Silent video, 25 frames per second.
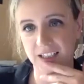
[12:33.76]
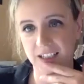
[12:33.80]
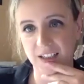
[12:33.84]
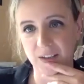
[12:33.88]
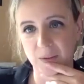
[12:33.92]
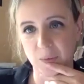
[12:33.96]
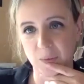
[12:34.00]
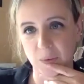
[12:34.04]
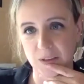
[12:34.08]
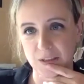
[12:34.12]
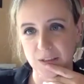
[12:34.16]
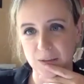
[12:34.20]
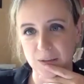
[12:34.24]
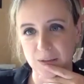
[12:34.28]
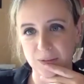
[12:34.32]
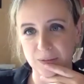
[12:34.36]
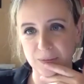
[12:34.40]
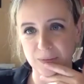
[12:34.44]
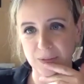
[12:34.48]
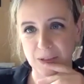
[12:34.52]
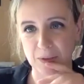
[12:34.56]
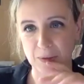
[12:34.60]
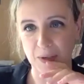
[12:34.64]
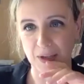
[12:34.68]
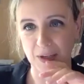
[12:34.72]
when you
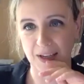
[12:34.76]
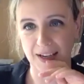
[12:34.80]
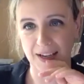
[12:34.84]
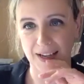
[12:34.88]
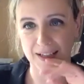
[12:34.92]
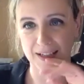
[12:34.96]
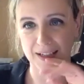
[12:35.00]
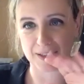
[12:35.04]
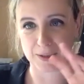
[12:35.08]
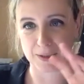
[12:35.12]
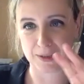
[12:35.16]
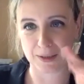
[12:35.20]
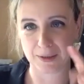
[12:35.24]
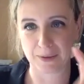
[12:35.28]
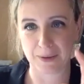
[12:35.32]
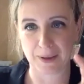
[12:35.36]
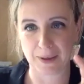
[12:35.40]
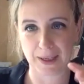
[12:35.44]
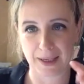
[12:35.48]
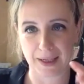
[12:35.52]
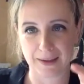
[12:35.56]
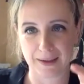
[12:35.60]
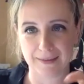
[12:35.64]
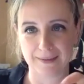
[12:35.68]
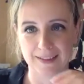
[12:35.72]
when you get an actor doing
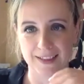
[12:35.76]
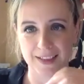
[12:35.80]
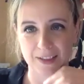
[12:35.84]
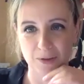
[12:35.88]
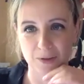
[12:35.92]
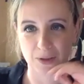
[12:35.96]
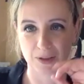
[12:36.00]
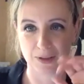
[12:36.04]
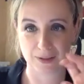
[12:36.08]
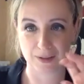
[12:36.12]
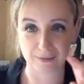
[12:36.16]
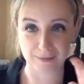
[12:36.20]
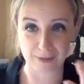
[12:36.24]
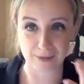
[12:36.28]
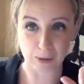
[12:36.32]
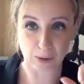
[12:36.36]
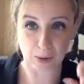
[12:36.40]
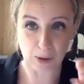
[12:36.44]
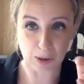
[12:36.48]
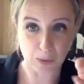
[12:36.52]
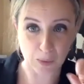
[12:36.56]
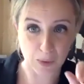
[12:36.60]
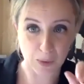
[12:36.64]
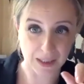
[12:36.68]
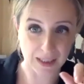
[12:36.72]
it, and you can you
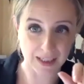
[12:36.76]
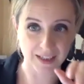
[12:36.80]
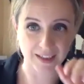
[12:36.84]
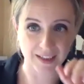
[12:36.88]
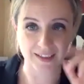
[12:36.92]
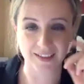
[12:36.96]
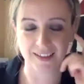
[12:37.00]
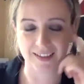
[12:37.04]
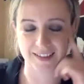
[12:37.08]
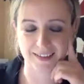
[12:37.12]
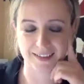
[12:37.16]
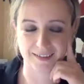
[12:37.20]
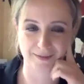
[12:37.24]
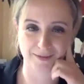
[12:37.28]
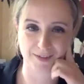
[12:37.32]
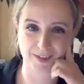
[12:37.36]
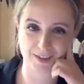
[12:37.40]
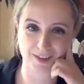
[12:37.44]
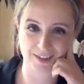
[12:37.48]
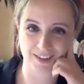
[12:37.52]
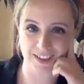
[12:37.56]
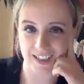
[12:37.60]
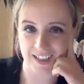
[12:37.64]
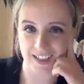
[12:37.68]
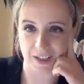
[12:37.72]
can tweak it and
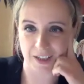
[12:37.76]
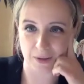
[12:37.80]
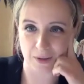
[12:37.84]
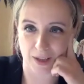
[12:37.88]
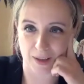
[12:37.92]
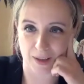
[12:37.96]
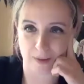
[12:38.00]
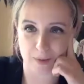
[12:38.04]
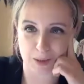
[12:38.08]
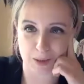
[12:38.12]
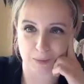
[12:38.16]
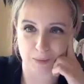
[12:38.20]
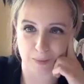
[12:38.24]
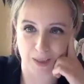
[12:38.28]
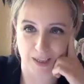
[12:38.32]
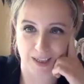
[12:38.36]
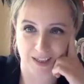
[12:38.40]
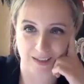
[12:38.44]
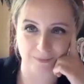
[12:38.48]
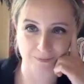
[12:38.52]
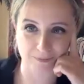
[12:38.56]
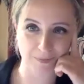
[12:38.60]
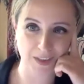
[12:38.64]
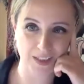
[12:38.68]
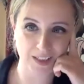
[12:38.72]
you know get them to
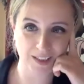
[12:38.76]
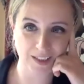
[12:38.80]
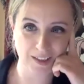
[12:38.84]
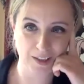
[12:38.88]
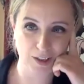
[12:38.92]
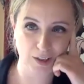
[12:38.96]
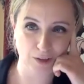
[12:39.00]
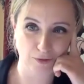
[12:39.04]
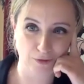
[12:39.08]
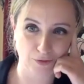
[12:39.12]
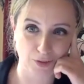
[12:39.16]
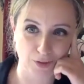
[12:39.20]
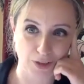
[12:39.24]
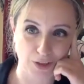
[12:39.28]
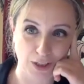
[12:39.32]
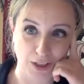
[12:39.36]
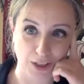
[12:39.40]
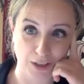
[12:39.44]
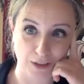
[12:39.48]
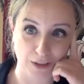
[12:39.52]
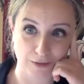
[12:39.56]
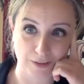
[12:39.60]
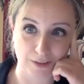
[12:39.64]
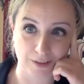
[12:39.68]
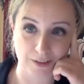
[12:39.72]
be
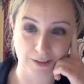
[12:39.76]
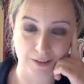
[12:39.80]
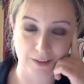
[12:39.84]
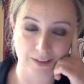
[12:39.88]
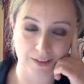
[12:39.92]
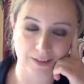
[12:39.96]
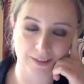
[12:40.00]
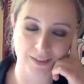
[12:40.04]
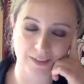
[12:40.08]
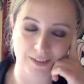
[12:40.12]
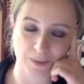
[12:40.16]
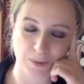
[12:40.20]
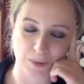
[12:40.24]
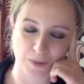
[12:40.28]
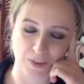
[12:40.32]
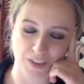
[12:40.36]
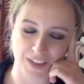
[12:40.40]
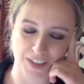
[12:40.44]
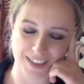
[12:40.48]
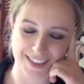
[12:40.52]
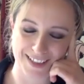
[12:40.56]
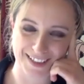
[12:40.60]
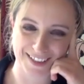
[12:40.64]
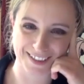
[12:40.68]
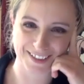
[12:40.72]
funnier and all of
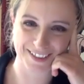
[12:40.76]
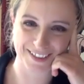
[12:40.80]
that stuff.